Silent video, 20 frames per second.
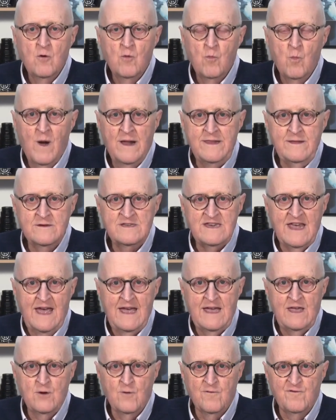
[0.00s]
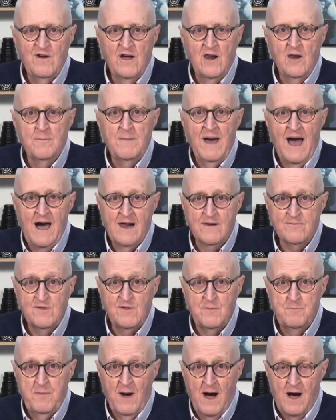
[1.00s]
When you take your film out of its
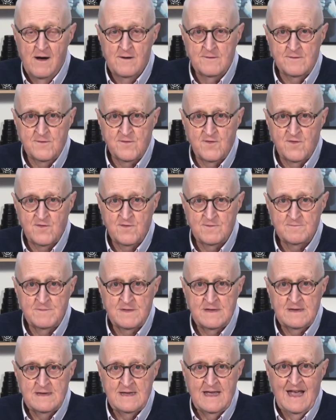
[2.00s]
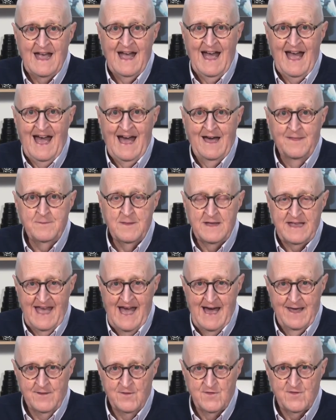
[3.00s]
box and the
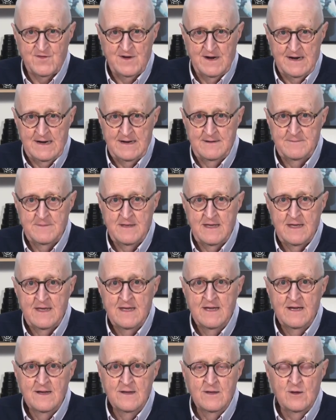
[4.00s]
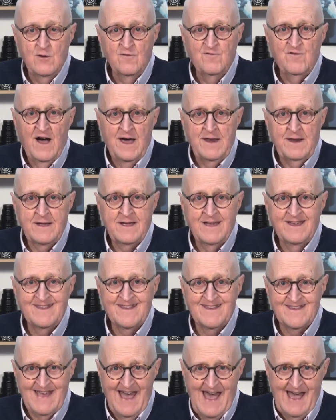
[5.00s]
canister, you'll find a
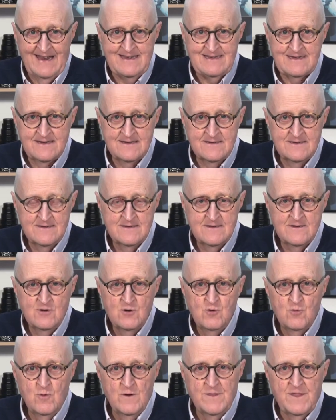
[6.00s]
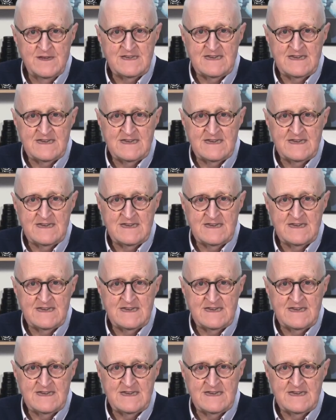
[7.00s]
cassette with a